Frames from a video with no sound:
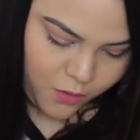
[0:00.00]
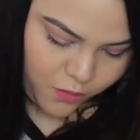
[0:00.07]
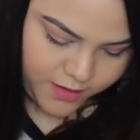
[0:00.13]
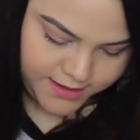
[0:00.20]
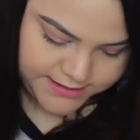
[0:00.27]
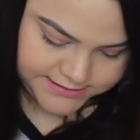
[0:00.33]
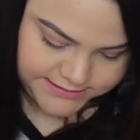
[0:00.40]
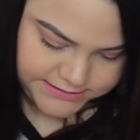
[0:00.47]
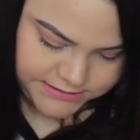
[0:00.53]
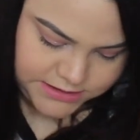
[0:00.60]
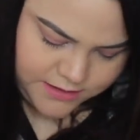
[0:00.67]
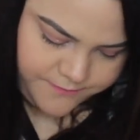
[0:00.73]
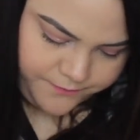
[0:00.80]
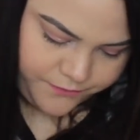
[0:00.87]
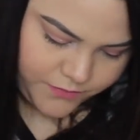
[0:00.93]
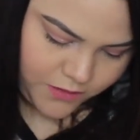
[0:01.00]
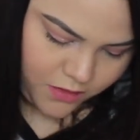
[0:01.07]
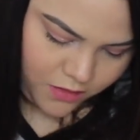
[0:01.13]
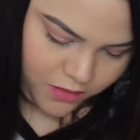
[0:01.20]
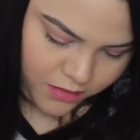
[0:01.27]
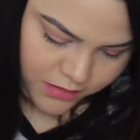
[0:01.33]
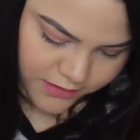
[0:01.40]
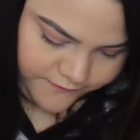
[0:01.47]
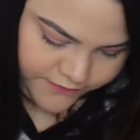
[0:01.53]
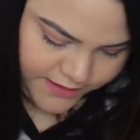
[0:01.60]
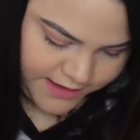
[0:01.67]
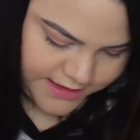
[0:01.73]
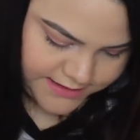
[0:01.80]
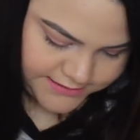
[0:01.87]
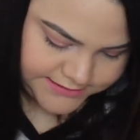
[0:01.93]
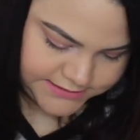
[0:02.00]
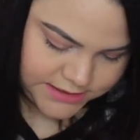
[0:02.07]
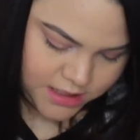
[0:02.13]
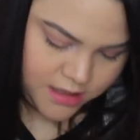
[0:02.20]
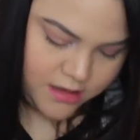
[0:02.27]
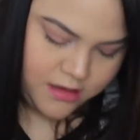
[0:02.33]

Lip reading: was all of these